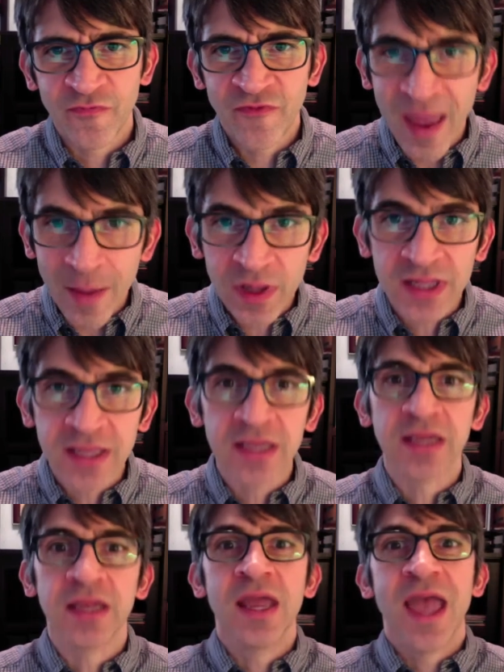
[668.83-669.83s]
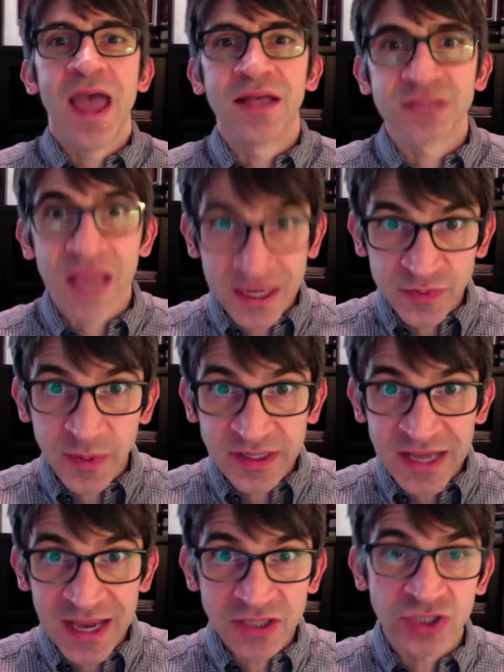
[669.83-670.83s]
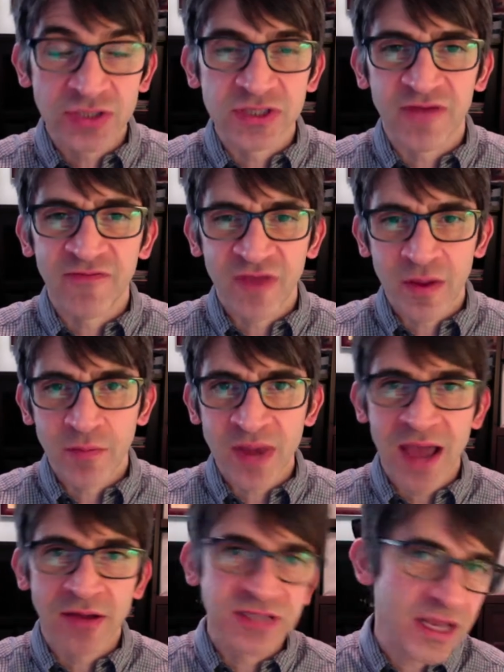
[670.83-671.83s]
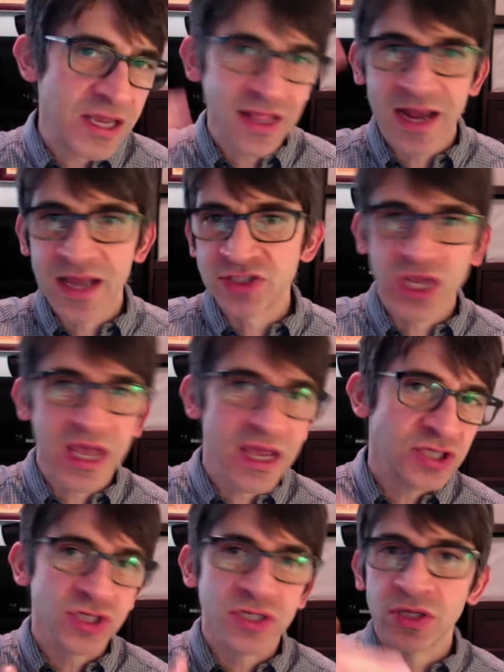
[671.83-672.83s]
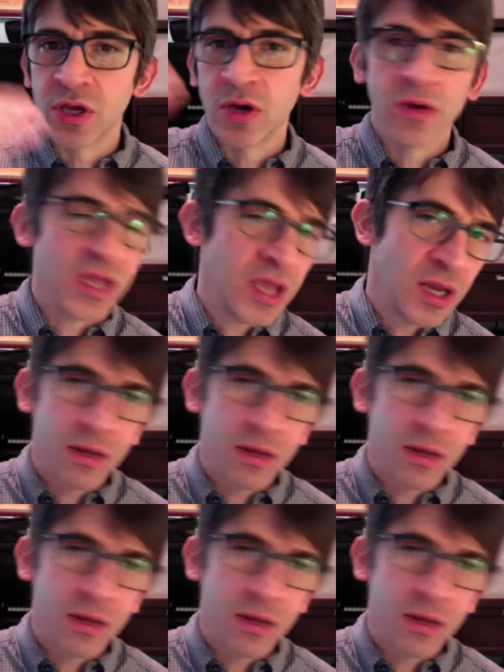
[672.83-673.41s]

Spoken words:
family has expectations of him now taking that education and going and